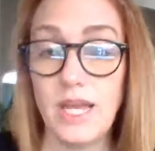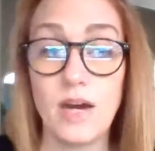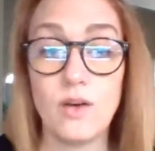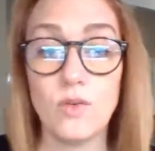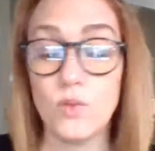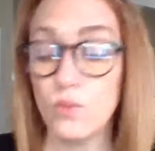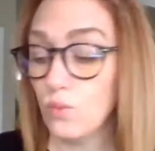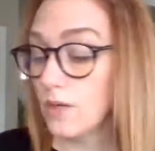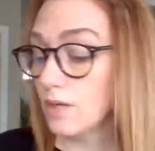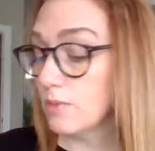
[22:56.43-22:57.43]
Now,
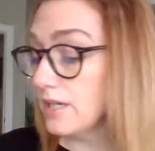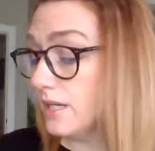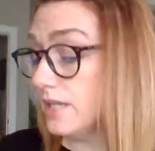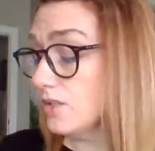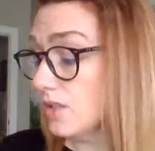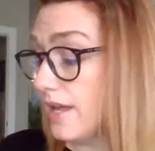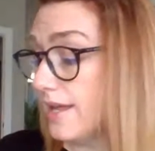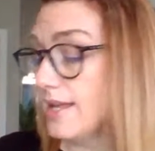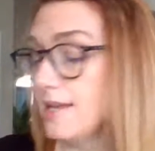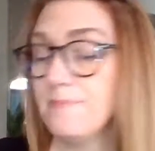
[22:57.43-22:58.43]
what are we going to
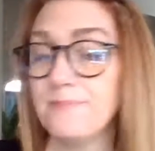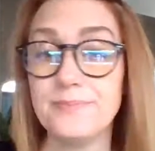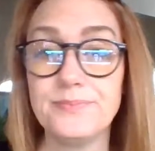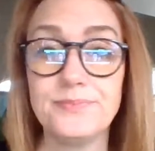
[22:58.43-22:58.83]
underline?